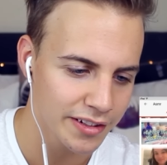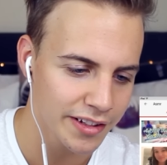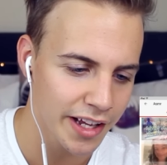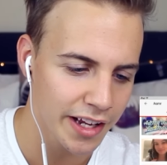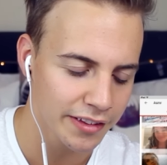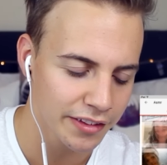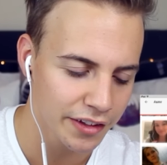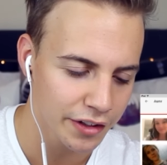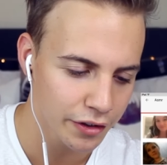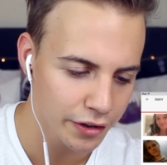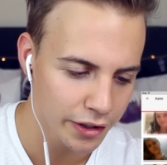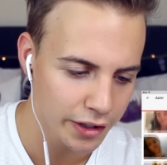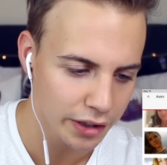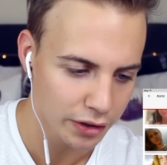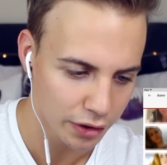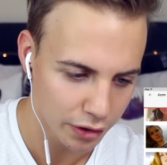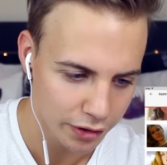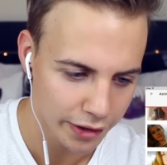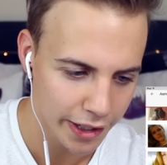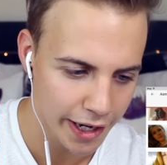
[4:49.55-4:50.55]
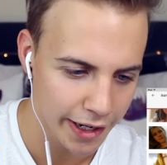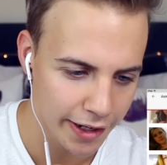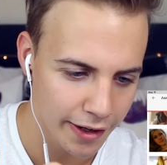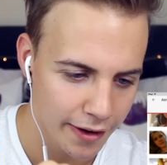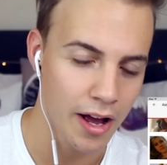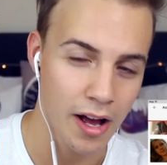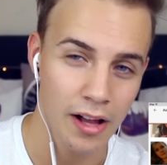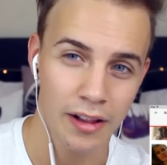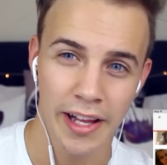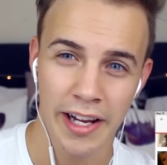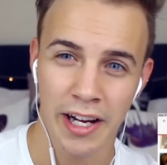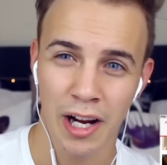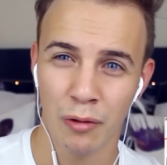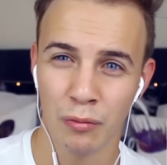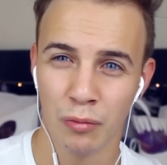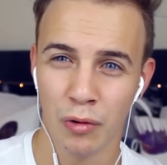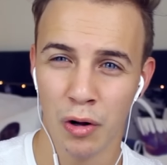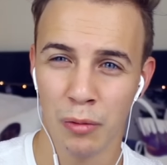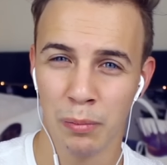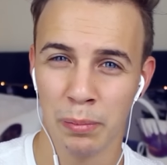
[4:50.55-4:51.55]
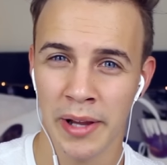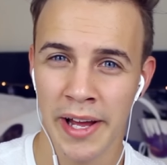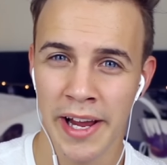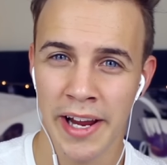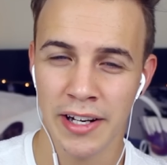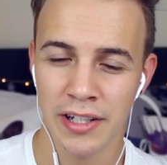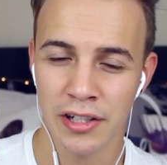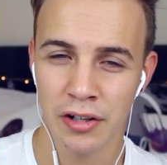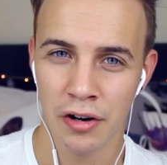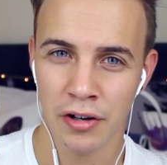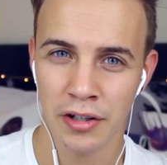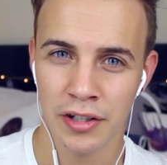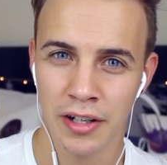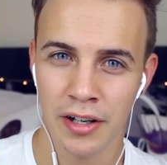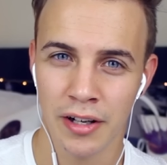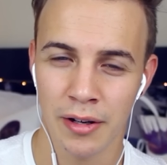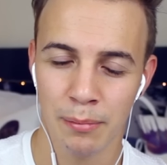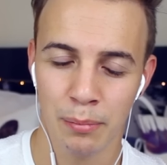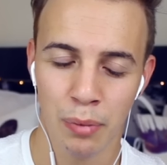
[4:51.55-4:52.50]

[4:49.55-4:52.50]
they literally look like a role-playing doctor